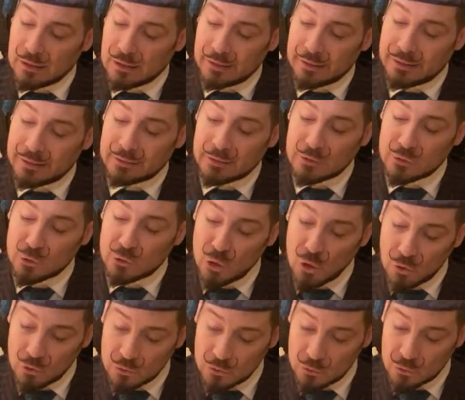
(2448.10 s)
It is
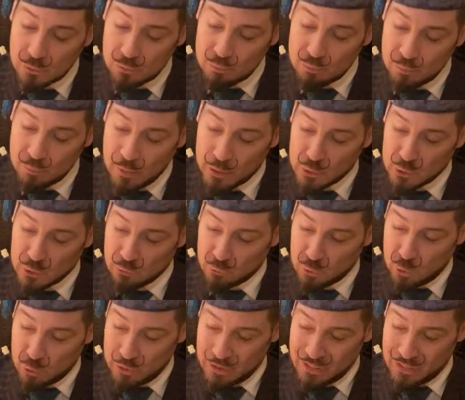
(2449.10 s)
not much of
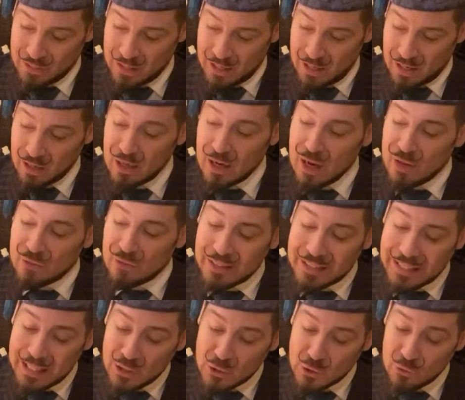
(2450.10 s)
a good thing that
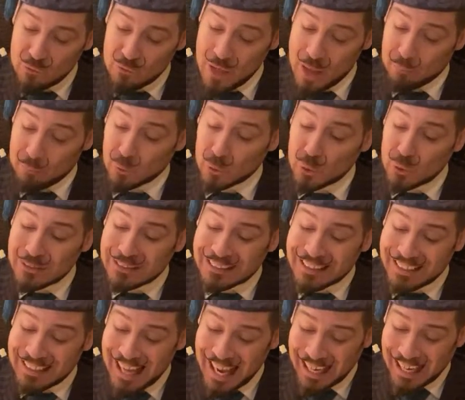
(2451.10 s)
each of them should
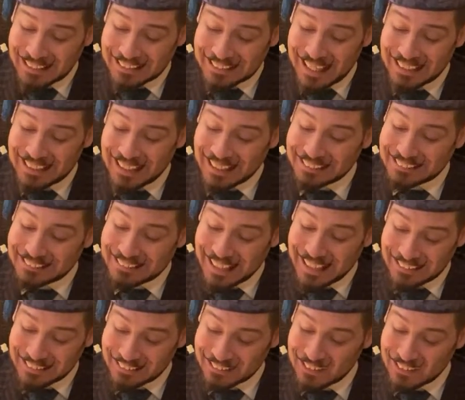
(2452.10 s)
select an
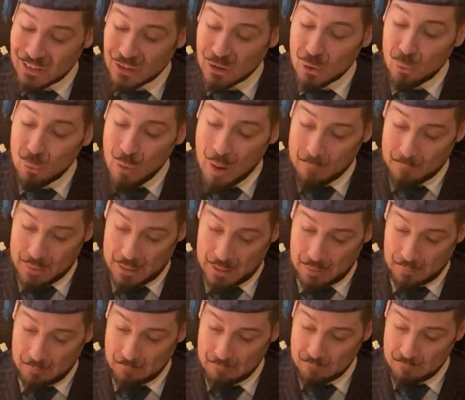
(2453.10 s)
identical
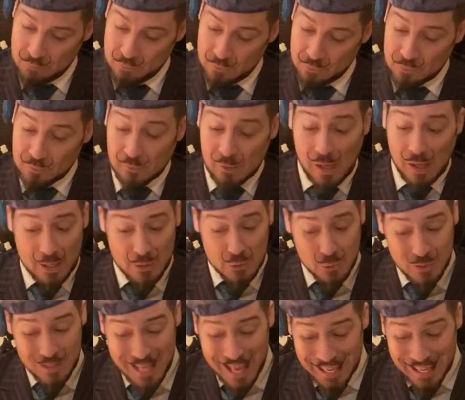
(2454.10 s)
weapon. As
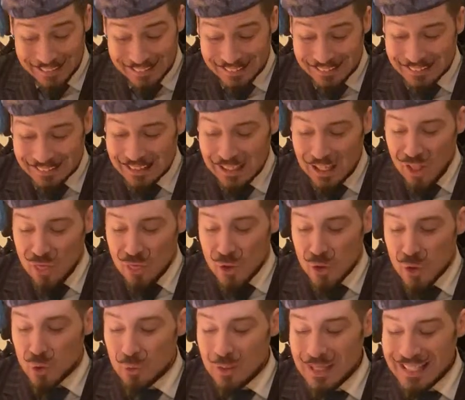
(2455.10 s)
to that, the
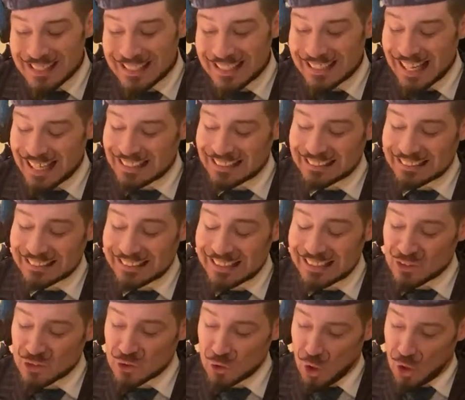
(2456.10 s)
coincidence
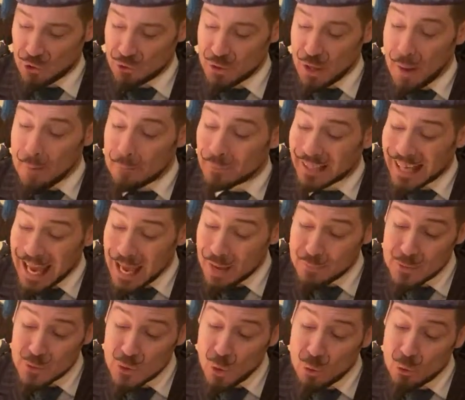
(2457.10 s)
is not,
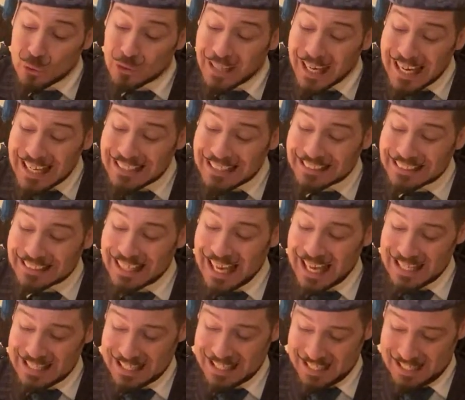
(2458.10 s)
perhaps, so great
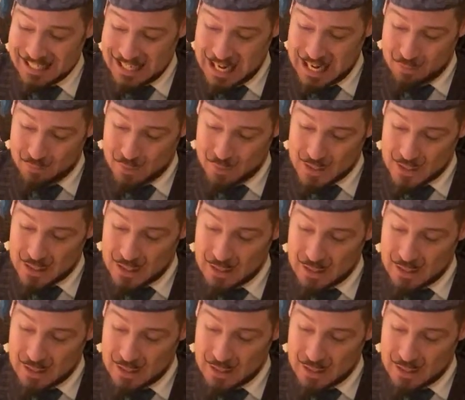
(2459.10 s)
as it seems."